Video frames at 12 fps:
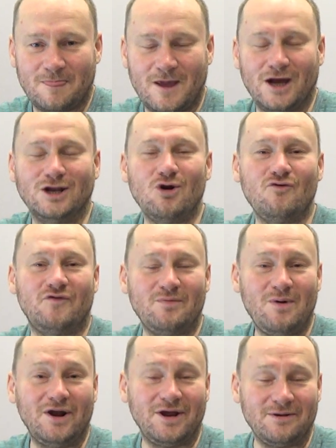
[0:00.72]
Hello
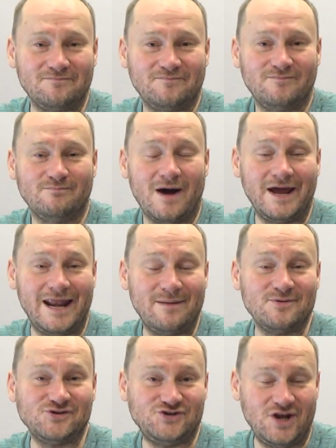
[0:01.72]
everybody, my
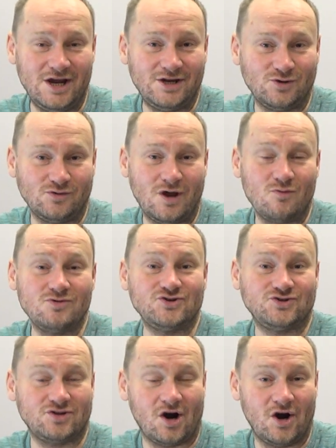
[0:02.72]
name is Nick. Today we're
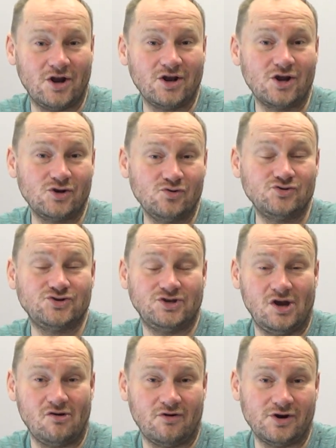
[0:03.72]
starting a new
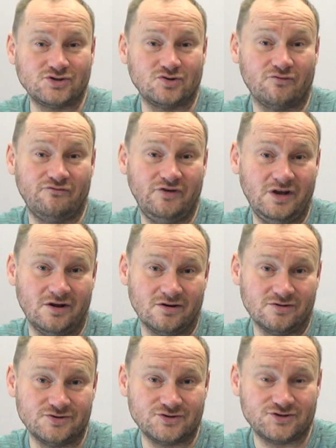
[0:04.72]
series of
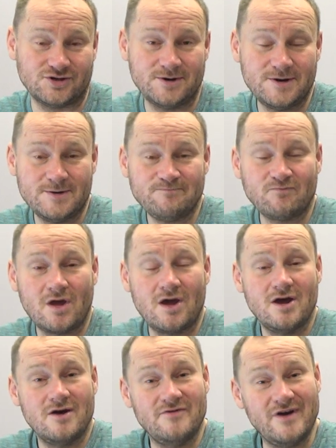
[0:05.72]
videos.
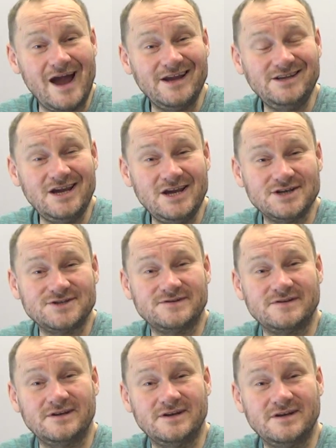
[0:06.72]
The idea
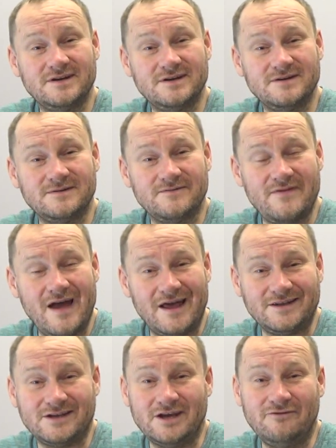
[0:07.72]
is uh,
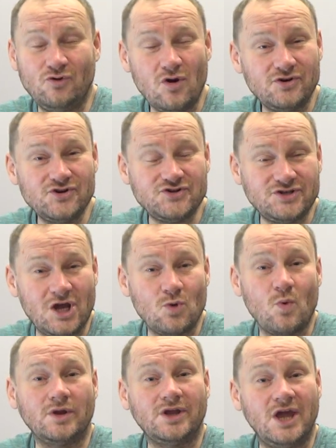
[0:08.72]
that if you
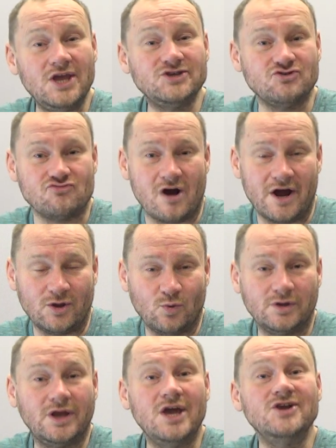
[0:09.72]
understand what kids write,
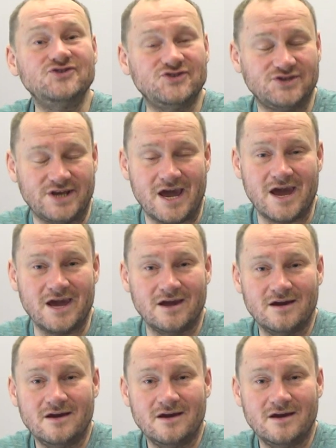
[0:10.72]
what kids say,